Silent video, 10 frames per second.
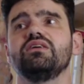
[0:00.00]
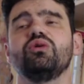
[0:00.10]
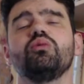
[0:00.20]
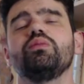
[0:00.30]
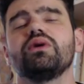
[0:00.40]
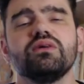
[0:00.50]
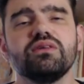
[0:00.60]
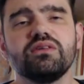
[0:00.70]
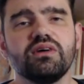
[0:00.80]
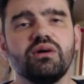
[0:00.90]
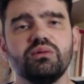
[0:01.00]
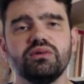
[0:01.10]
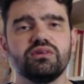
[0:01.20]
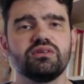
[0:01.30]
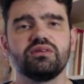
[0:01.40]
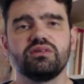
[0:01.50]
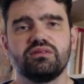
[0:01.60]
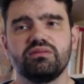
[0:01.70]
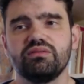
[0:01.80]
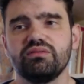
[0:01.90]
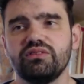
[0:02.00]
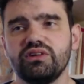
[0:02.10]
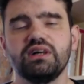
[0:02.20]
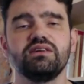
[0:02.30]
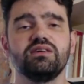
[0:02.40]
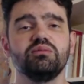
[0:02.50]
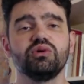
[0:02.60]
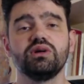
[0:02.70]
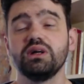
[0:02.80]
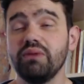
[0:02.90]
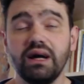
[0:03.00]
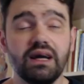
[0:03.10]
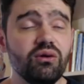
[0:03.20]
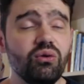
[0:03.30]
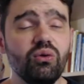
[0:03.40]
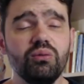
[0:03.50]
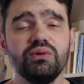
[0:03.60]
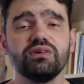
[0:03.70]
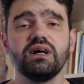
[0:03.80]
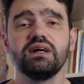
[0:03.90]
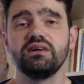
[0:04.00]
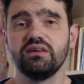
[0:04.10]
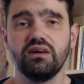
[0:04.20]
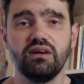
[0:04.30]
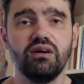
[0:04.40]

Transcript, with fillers: all because I was chasing money and making all the mistakes that